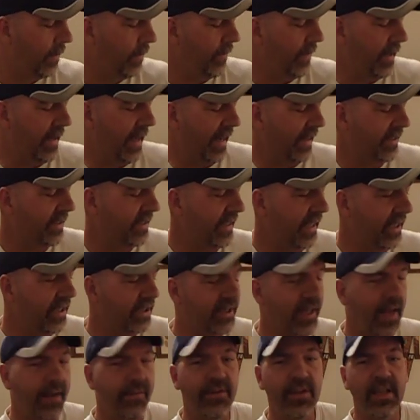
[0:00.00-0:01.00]
The
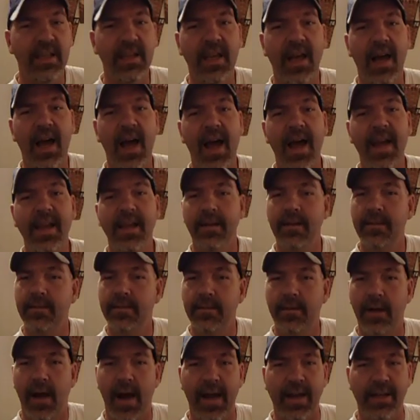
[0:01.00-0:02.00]
SD70i,
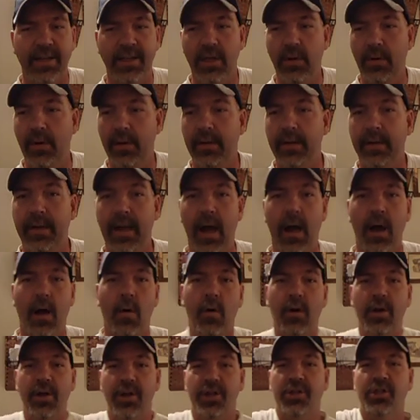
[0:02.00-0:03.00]
I do it. Now, I
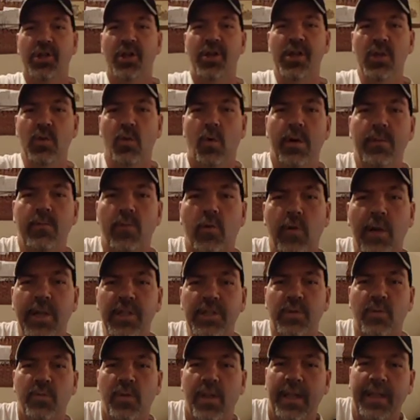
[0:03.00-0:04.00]
want to show you one more
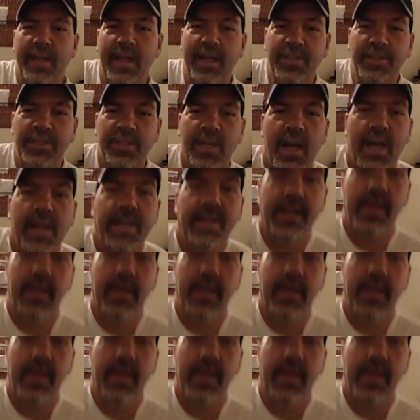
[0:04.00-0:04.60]
engine while I got you on